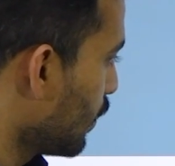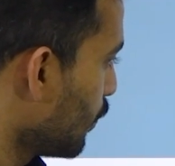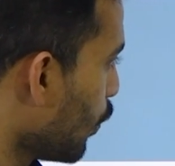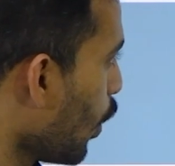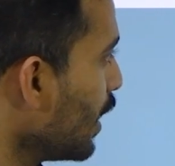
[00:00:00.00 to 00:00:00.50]

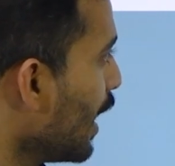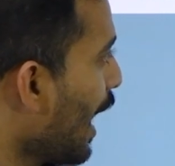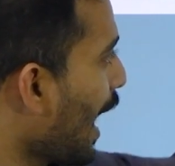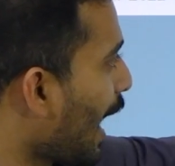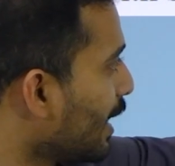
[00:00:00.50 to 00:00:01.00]

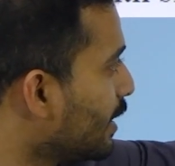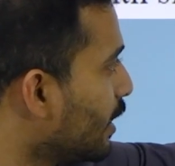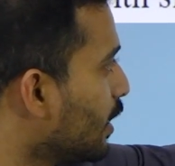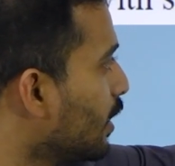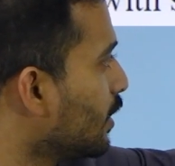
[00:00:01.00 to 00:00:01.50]
ball and
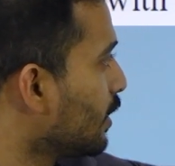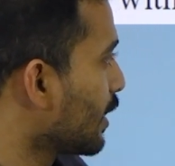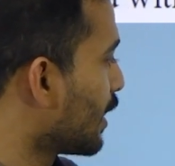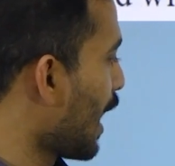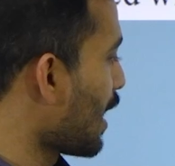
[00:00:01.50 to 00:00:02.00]

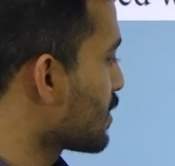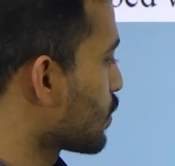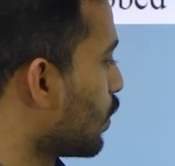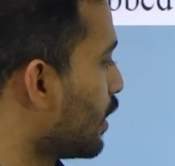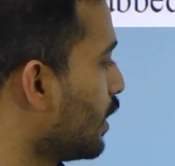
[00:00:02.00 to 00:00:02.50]
glass
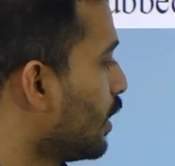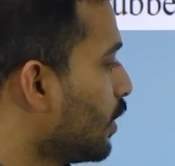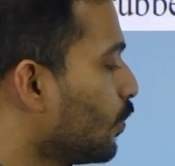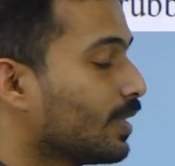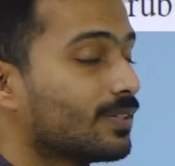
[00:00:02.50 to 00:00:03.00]
rod
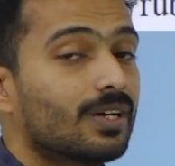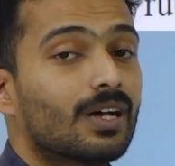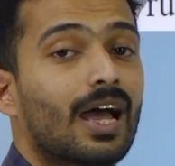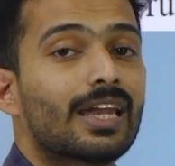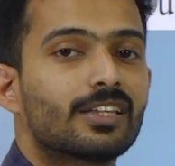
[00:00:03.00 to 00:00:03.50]
with
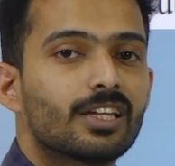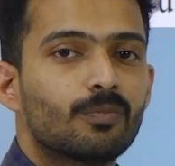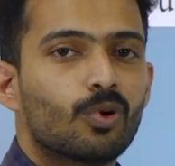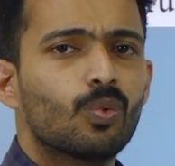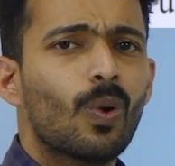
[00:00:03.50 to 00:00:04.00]
another
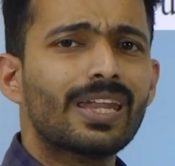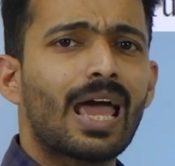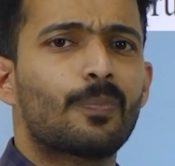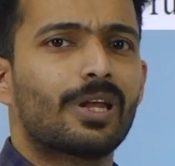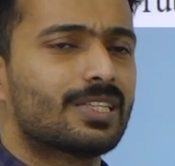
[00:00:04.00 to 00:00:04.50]
ball. What
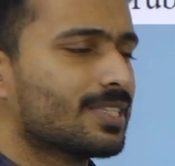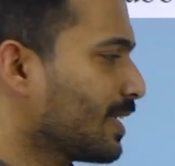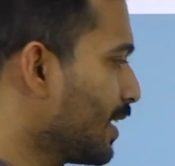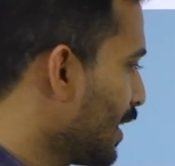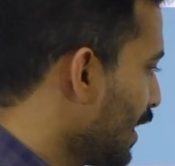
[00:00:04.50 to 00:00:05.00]
happens?
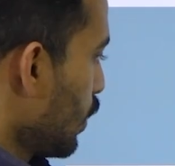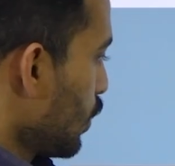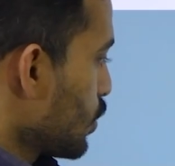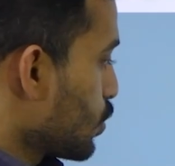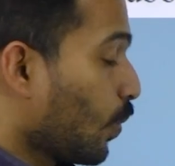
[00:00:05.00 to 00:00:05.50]

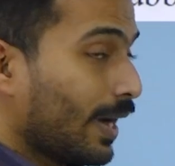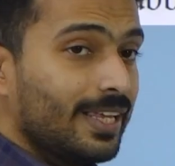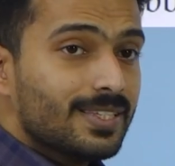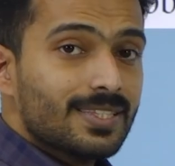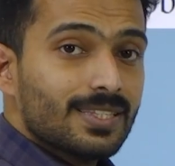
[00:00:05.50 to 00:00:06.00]
So one
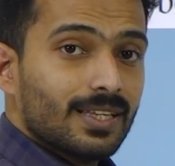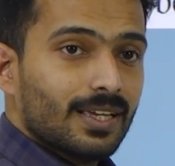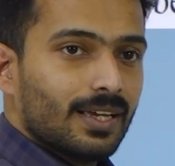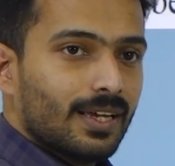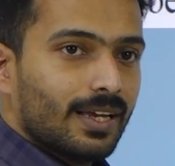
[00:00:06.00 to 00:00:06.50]
is
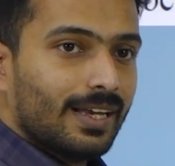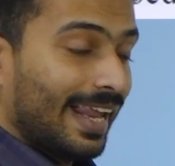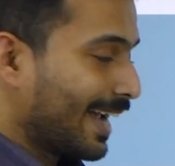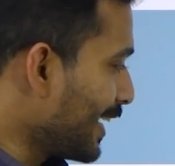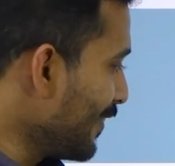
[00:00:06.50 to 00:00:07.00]

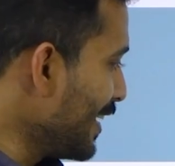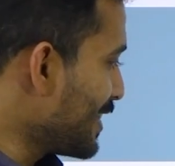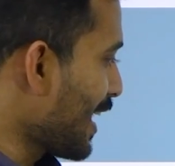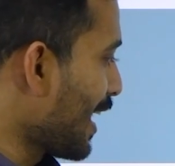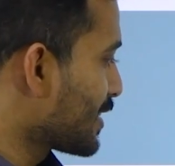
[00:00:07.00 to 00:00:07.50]
negatively
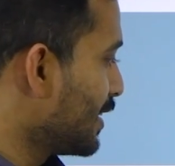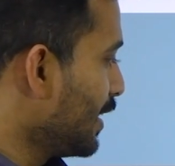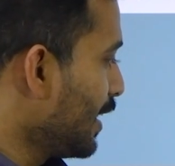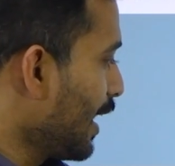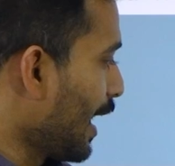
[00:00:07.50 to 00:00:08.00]
charged
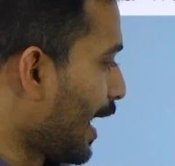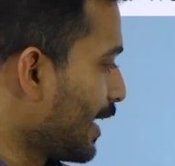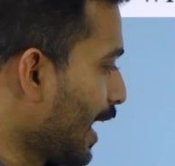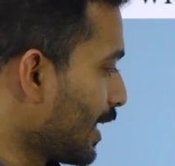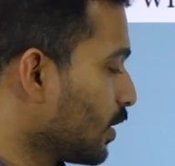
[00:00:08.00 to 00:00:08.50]

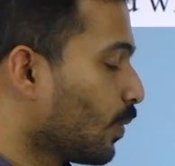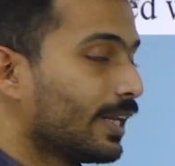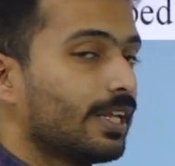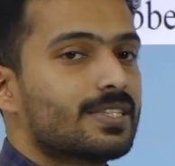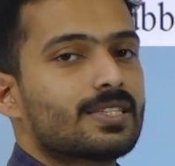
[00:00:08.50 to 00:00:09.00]
and other one
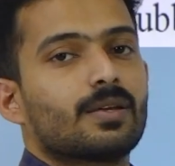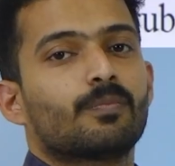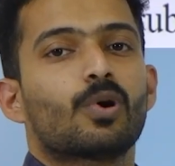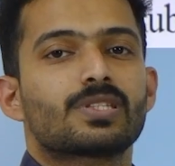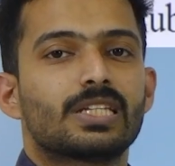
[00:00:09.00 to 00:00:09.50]
is
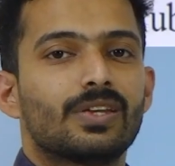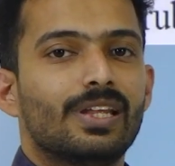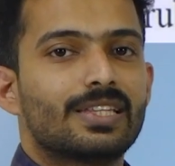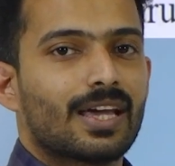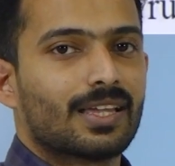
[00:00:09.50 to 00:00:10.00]

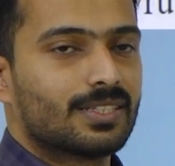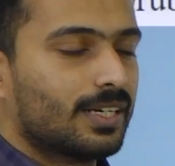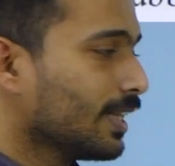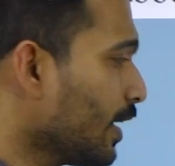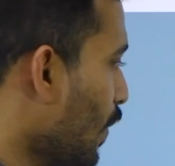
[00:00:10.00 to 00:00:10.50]
positively charged.
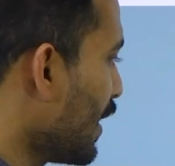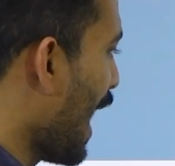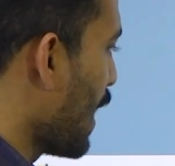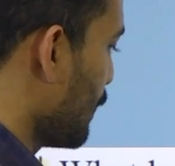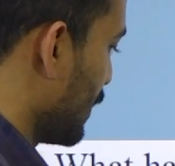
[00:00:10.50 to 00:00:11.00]
Then what
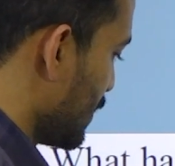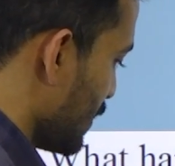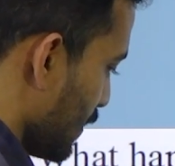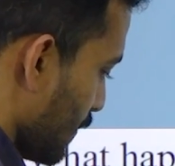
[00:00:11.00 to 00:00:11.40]
happens?